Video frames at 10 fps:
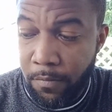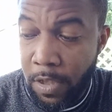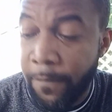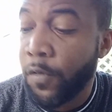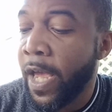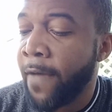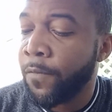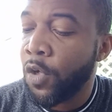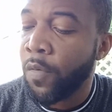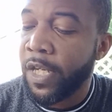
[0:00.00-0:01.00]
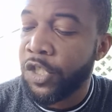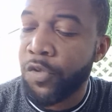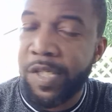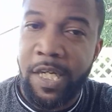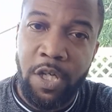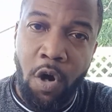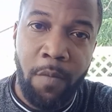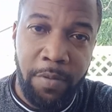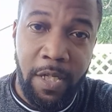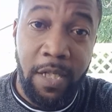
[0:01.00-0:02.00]
If you have no interest in
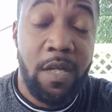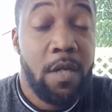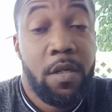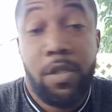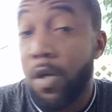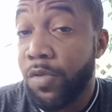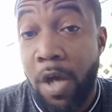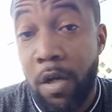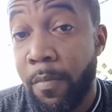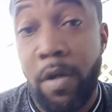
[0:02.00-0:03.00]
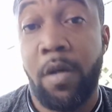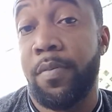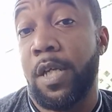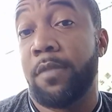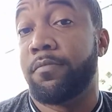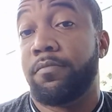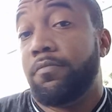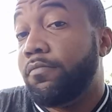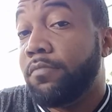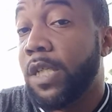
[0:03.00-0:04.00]
our play, don't talk about our play.
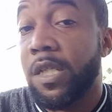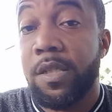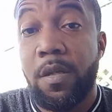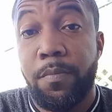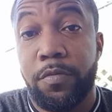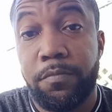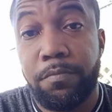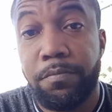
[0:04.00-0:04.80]
It's simple.